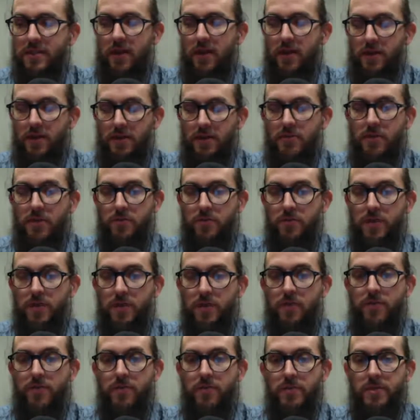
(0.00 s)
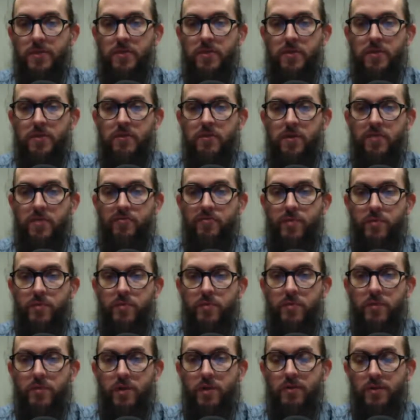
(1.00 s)
I really love the mix of
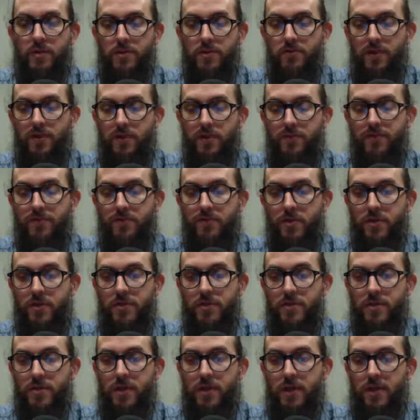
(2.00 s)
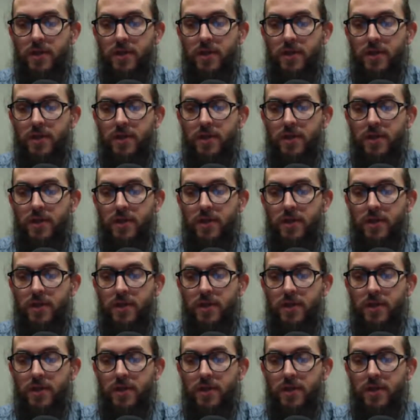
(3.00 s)
people that write for us.